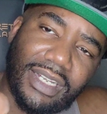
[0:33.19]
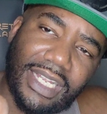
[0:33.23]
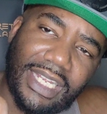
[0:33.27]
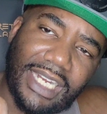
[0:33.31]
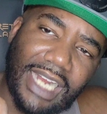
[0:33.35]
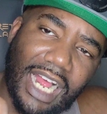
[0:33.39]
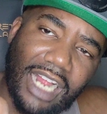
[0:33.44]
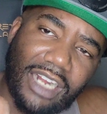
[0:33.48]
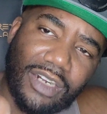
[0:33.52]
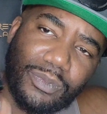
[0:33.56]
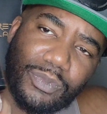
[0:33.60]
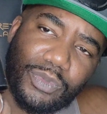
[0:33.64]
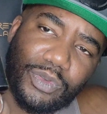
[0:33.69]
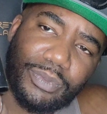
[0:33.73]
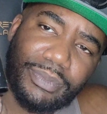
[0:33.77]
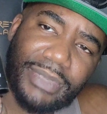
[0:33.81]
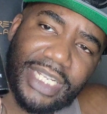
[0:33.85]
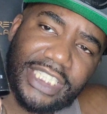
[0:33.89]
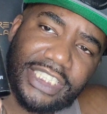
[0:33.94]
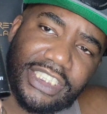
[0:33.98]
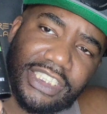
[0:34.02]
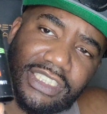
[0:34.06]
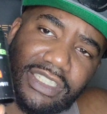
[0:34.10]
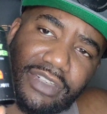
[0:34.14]
an honorable
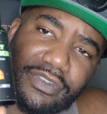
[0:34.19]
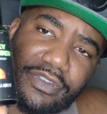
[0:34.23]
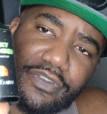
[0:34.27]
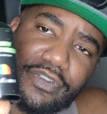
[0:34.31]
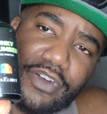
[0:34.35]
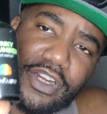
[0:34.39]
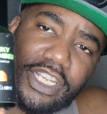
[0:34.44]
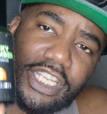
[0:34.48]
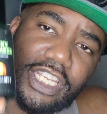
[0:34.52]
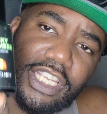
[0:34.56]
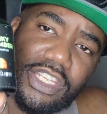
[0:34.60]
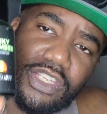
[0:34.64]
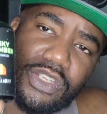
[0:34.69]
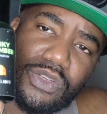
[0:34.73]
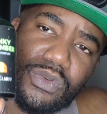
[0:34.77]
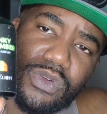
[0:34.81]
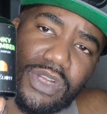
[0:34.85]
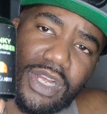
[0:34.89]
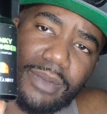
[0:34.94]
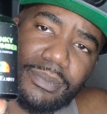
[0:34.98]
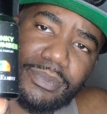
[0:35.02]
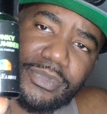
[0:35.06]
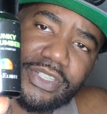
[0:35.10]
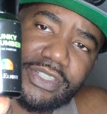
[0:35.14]
mention of Funky
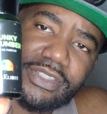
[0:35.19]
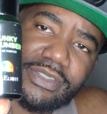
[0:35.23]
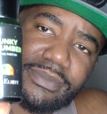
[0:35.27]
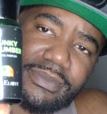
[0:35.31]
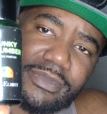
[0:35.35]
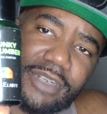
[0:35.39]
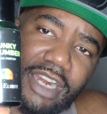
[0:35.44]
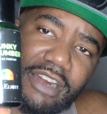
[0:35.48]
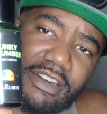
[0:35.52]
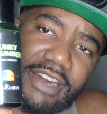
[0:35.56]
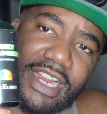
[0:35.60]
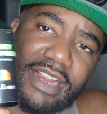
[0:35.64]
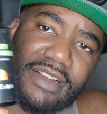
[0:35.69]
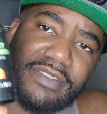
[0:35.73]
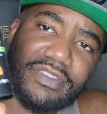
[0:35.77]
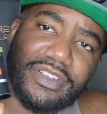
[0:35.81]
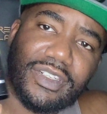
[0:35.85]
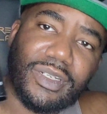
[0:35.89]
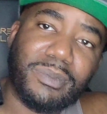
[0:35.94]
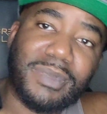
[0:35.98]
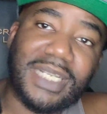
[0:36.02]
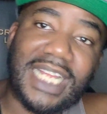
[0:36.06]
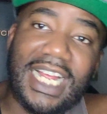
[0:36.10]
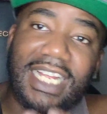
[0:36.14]
Cucumber, all right,
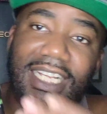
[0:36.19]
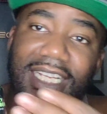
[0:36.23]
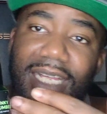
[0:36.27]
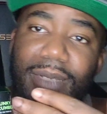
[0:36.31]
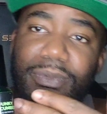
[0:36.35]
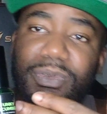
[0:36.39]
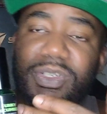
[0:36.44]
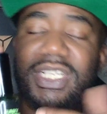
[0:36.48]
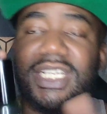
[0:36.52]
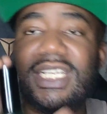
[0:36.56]
from the Black Label